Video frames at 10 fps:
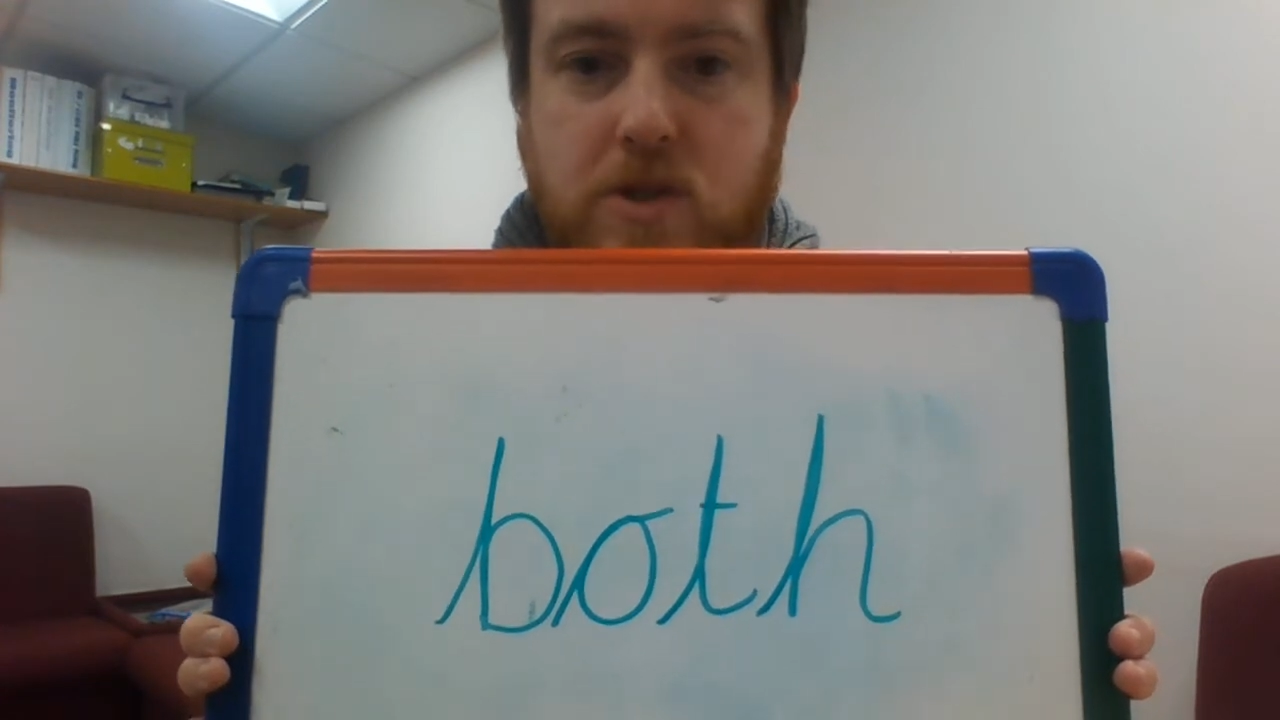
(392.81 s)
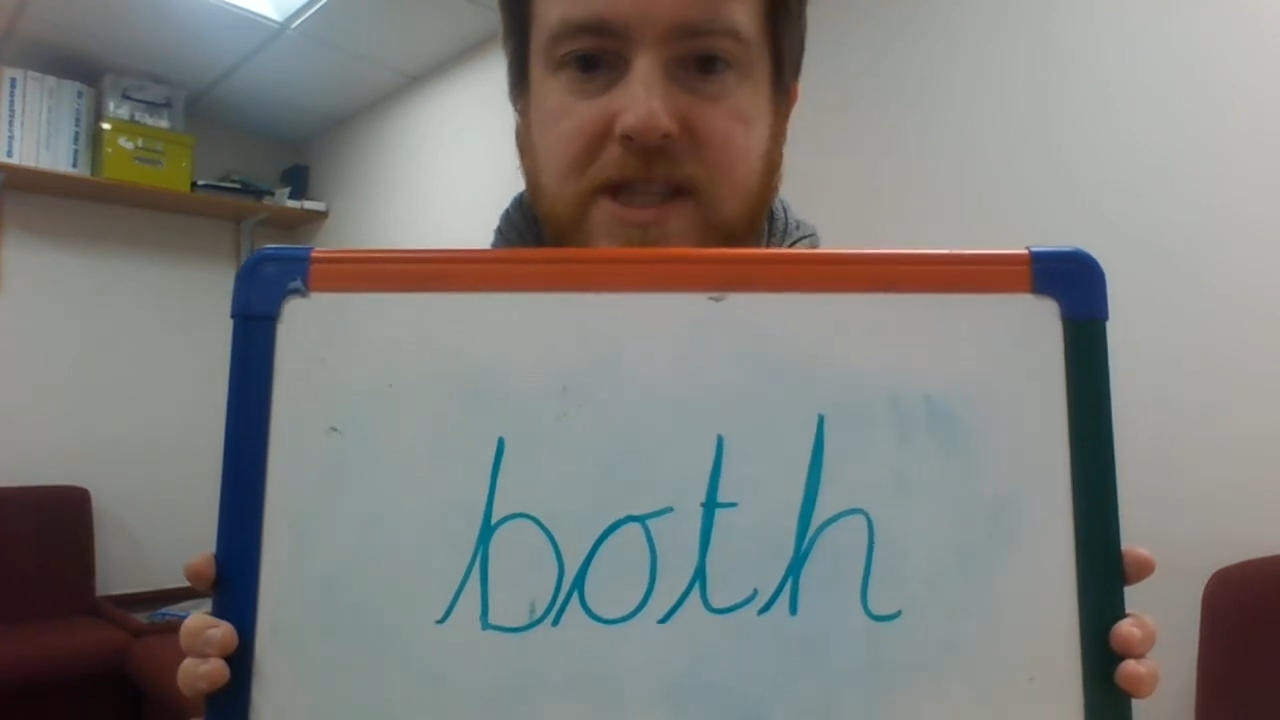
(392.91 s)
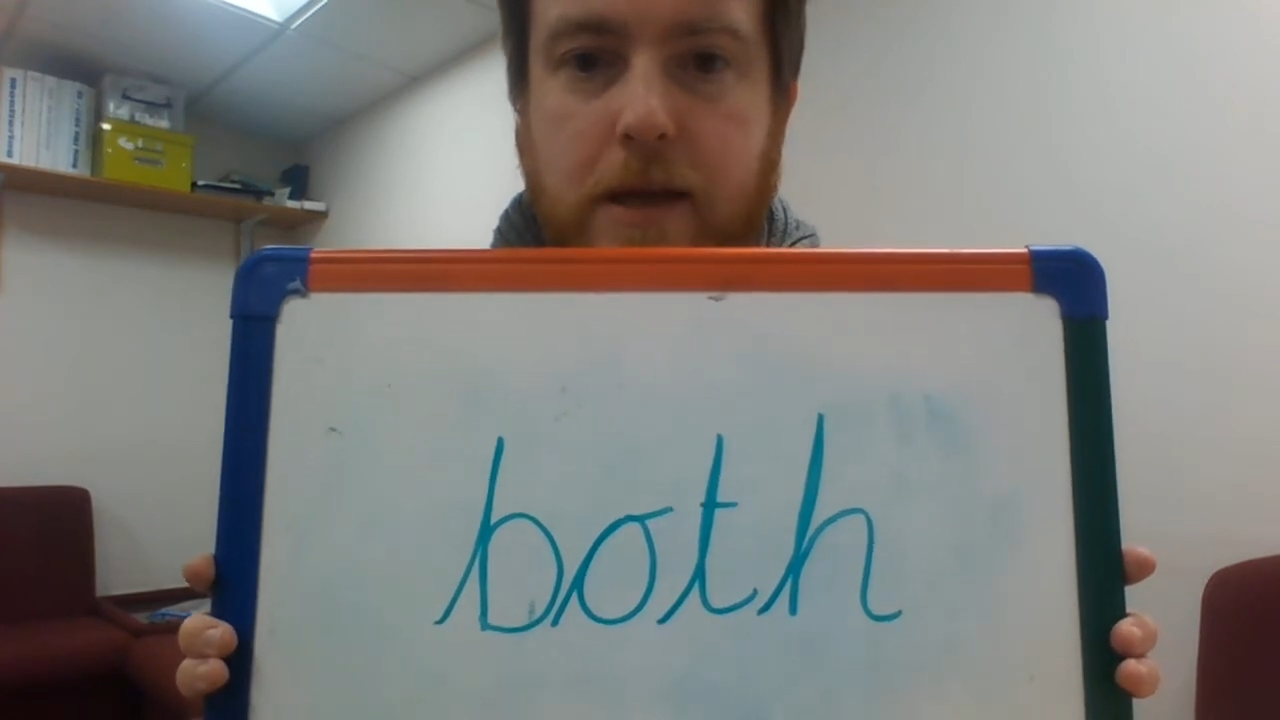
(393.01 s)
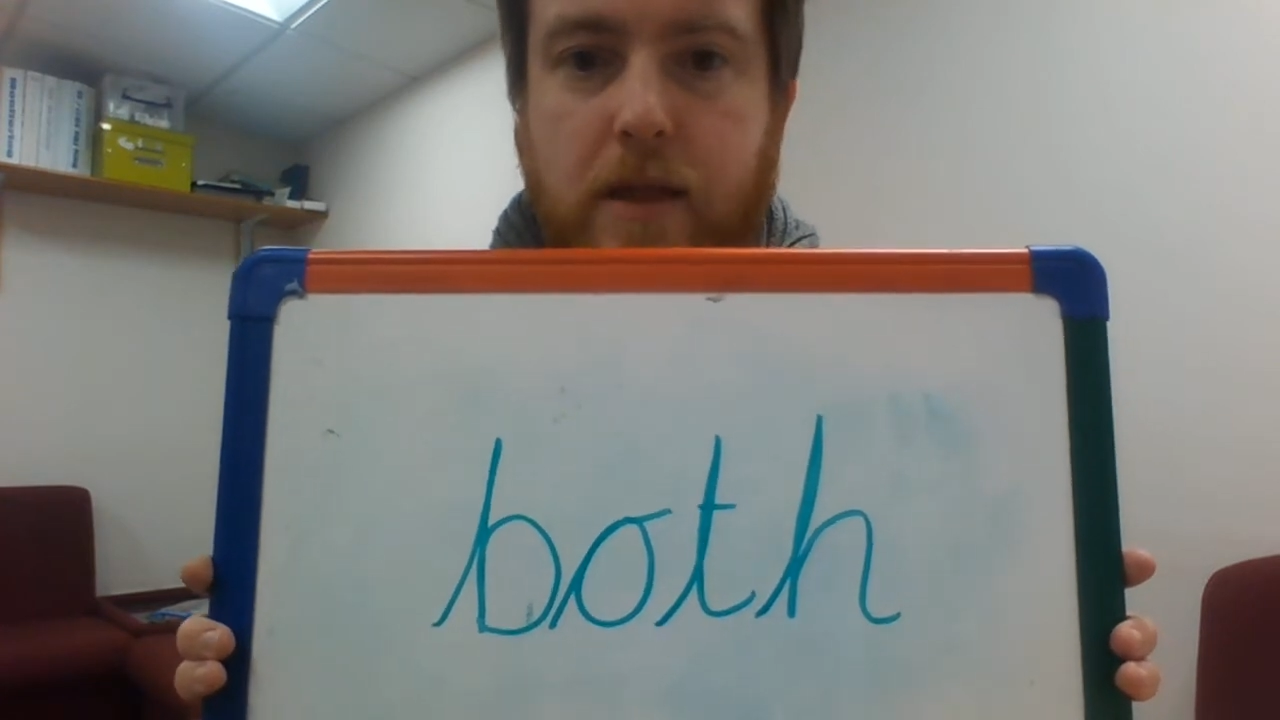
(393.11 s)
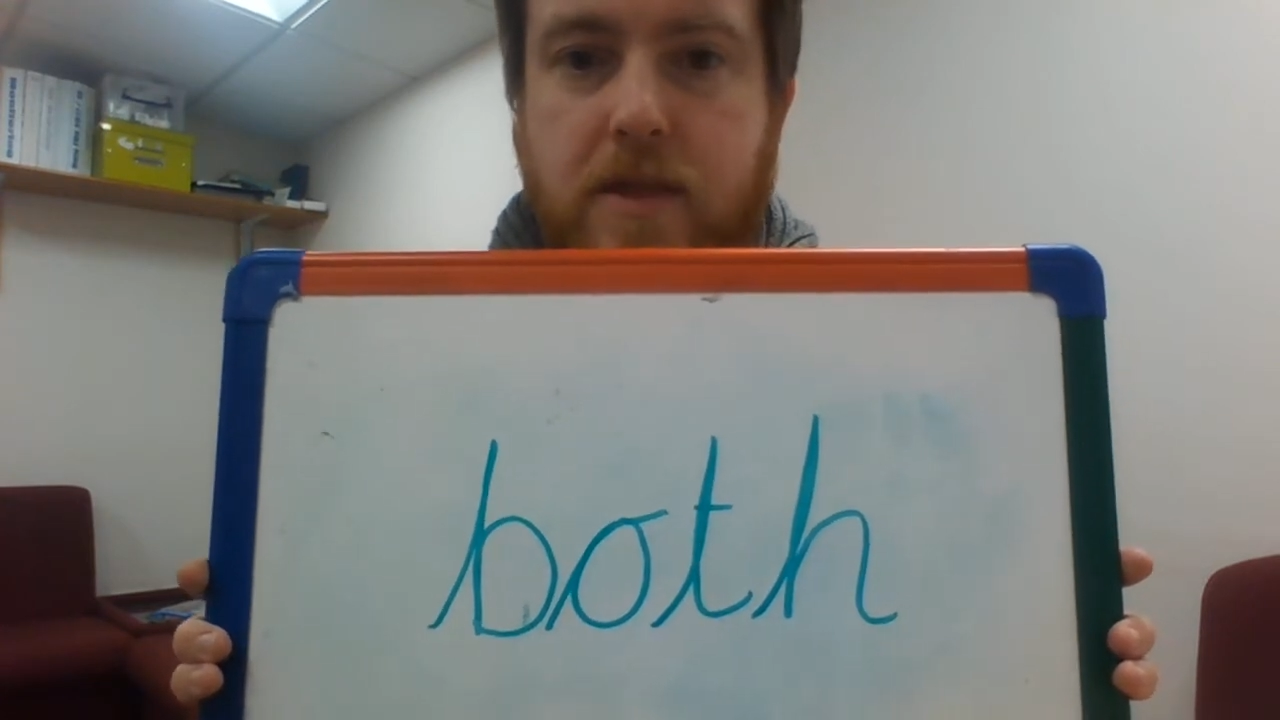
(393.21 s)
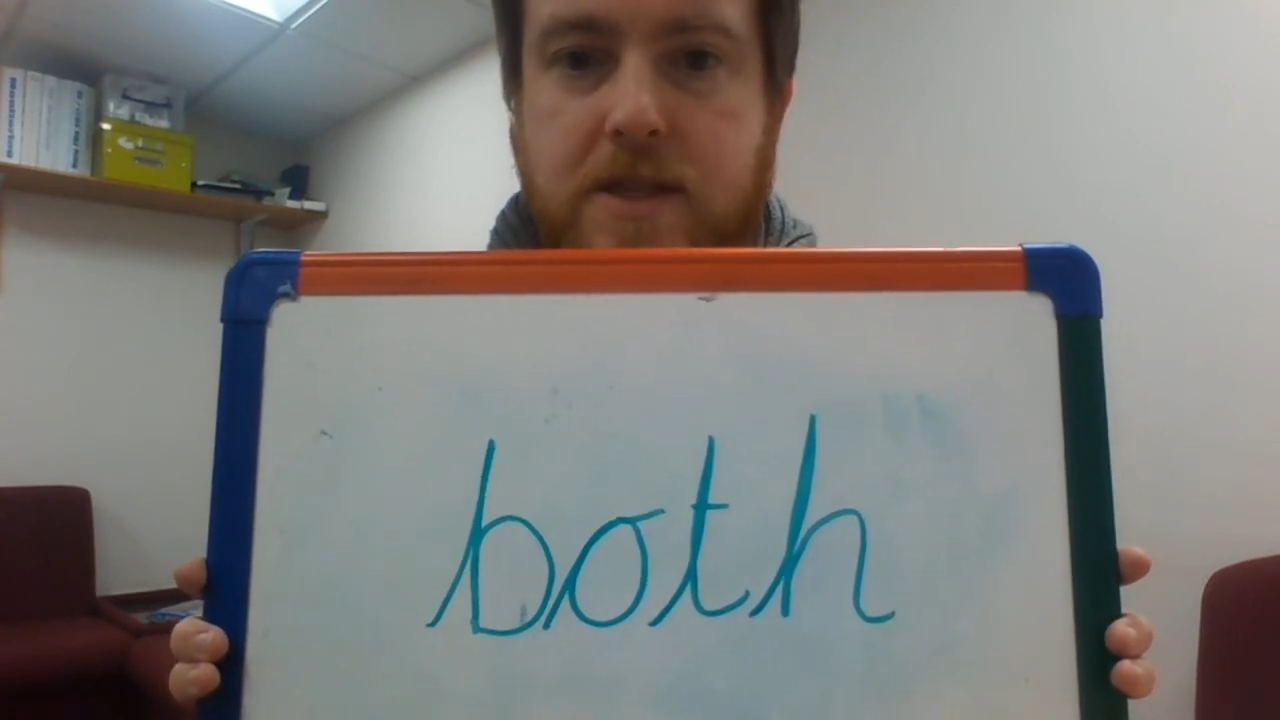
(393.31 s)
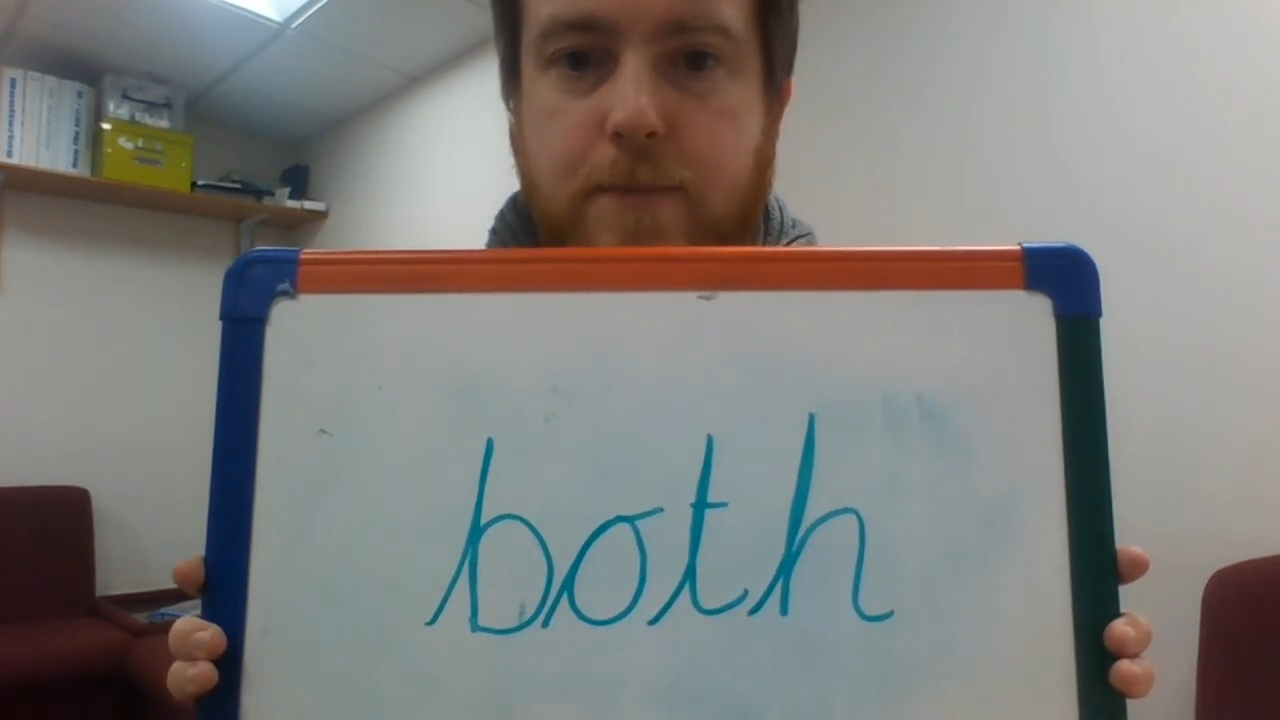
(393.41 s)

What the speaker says: teeth